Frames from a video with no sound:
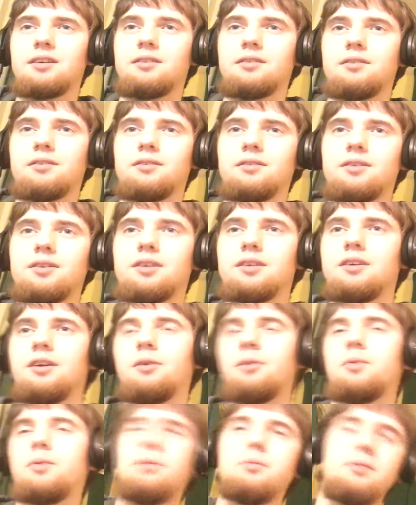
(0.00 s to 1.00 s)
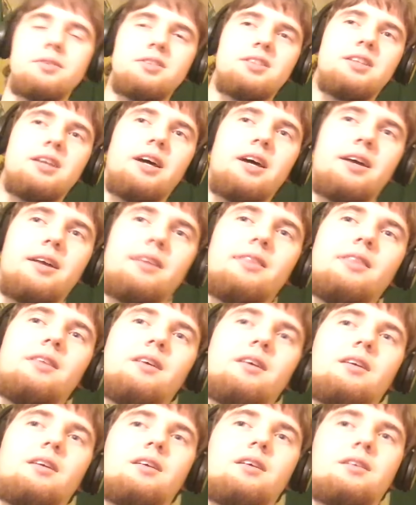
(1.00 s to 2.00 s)
I, yeah, what was that
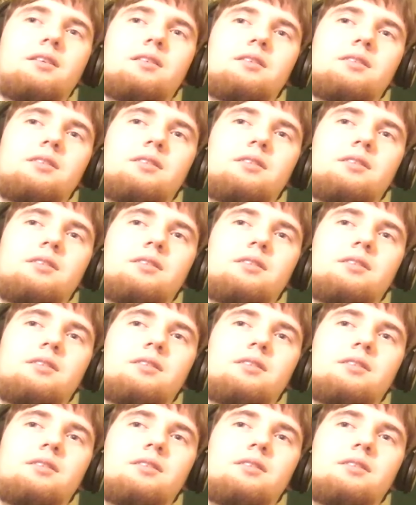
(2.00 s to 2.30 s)
like?